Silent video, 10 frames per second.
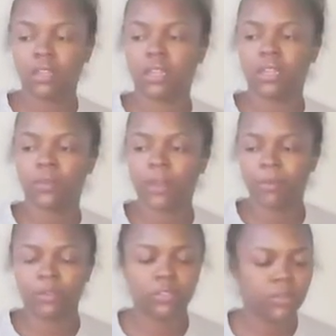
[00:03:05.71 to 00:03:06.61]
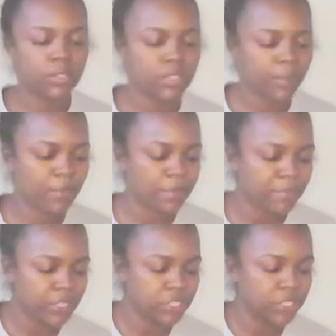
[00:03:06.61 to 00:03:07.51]
And then what I want to do is I want to
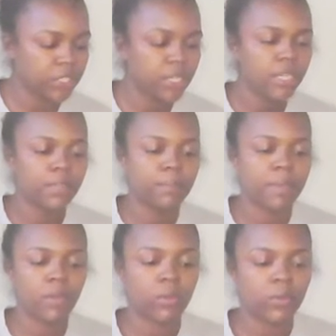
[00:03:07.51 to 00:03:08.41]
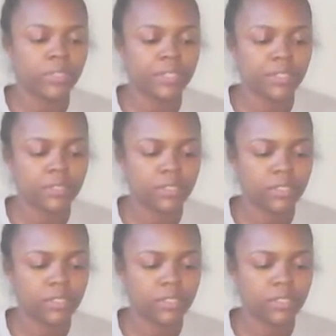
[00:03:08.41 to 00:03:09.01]
measure my cord.